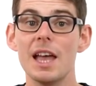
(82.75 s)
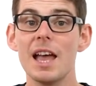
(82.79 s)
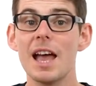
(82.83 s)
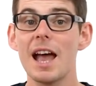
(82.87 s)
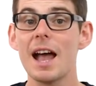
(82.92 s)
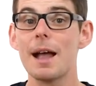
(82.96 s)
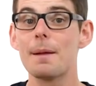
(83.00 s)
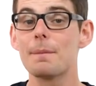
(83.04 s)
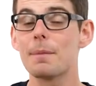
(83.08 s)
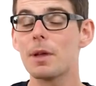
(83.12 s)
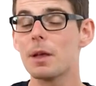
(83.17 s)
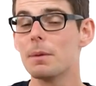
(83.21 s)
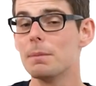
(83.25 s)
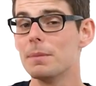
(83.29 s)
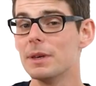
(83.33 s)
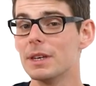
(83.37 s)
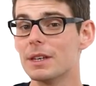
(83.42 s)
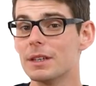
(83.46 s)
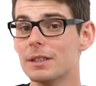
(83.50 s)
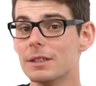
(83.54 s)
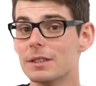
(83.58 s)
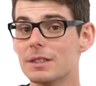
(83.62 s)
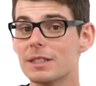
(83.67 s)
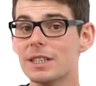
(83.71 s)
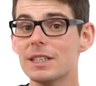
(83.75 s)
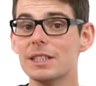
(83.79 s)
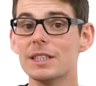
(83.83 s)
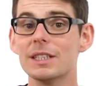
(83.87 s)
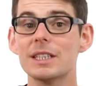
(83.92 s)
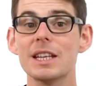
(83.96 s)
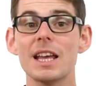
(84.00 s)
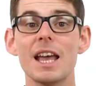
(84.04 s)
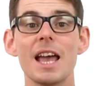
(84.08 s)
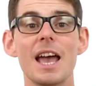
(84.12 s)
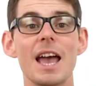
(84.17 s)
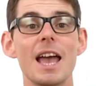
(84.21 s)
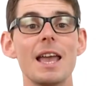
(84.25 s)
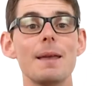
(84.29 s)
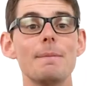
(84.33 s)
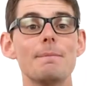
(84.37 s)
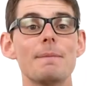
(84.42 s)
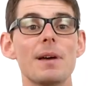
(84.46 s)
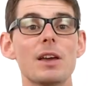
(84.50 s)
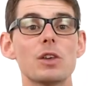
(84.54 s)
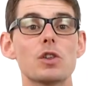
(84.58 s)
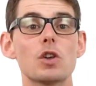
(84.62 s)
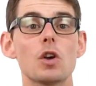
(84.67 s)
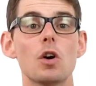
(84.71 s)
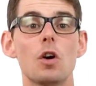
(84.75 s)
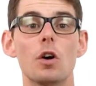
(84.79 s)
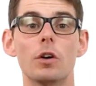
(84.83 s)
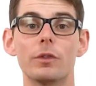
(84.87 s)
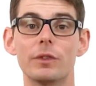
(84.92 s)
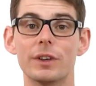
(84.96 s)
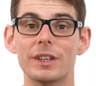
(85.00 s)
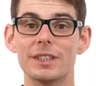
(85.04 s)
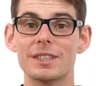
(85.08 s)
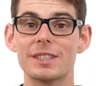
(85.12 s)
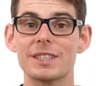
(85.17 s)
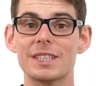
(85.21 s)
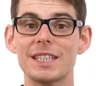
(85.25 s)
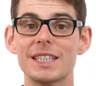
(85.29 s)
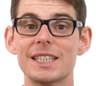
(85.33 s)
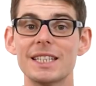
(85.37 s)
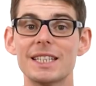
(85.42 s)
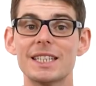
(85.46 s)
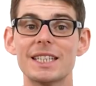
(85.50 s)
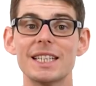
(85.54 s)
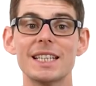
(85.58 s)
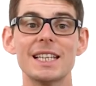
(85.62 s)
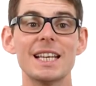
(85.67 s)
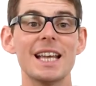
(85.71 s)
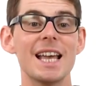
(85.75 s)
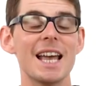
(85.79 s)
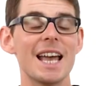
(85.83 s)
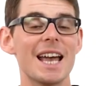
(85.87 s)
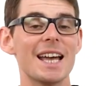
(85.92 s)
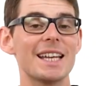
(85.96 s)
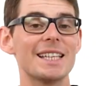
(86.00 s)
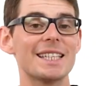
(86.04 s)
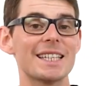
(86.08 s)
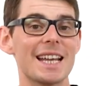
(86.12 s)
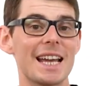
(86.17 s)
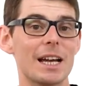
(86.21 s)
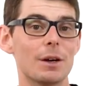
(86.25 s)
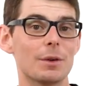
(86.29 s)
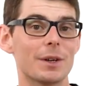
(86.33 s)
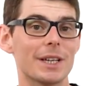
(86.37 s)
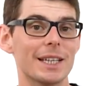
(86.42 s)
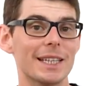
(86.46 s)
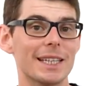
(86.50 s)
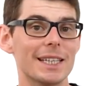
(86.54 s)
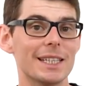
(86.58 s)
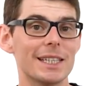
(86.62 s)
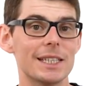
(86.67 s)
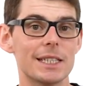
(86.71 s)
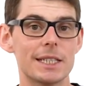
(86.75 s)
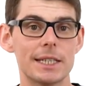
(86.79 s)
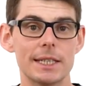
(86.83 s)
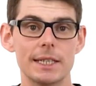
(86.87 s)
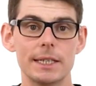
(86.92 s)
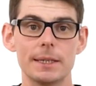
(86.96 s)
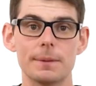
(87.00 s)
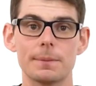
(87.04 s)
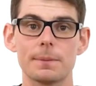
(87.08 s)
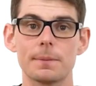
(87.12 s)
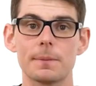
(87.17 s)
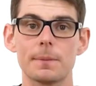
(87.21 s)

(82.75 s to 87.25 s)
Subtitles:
and can be considered a measure of acidity and alkalinity.